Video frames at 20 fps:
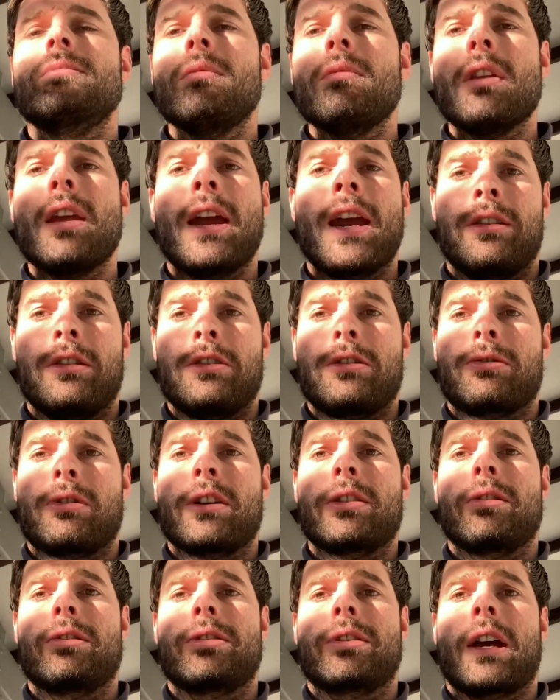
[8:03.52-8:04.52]
and the
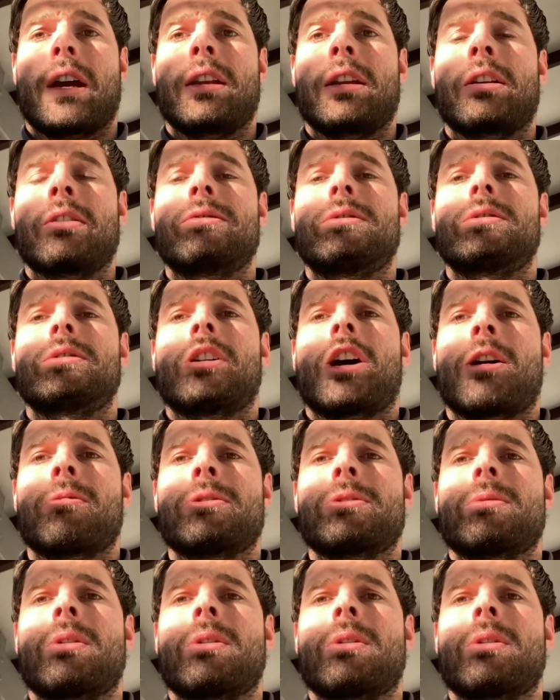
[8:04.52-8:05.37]
stress of studying full time as